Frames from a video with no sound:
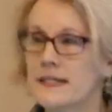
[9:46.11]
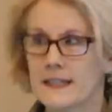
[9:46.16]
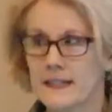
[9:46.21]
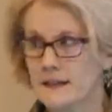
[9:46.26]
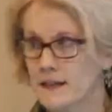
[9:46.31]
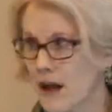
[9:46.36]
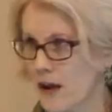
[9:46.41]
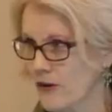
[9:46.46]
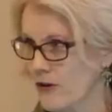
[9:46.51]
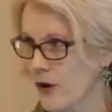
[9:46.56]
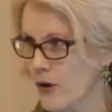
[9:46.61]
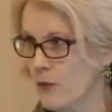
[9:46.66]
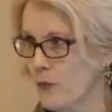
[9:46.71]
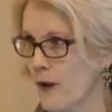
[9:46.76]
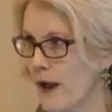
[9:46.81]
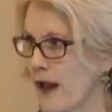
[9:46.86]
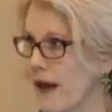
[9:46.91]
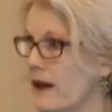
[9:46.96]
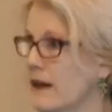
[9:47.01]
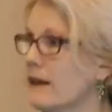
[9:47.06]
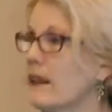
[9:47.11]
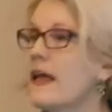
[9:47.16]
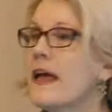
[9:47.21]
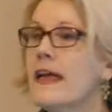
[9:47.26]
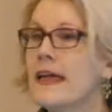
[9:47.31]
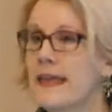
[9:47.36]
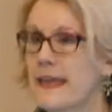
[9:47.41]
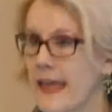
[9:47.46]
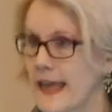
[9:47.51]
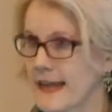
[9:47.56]
Did not go well.
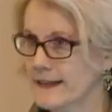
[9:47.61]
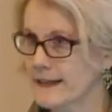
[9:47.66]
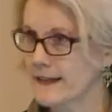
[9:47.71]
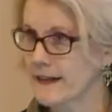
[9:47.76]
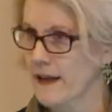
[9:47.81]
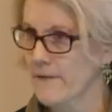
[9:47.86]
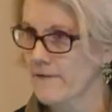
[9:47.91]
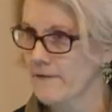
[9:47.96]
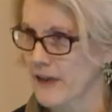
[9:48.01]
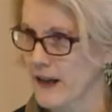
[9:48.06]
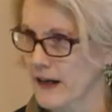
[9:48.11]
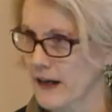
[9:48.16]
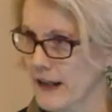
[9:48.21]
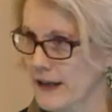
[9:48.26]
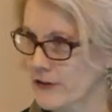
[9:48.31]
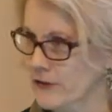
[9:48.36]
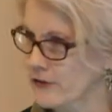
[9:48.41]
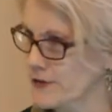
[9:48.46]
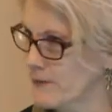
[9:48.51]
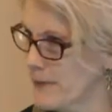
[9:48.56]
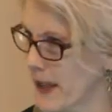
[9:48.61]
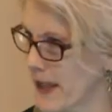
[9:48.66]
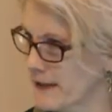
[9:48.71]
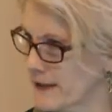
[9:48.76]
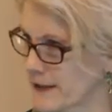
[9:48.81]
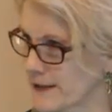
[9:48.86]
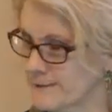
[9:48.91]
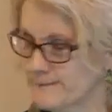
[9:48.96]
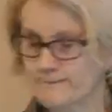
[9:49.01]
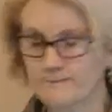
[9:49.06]
He ended up ventilator
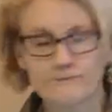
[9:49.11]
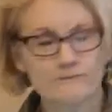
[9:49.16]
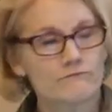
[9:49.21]
dependent.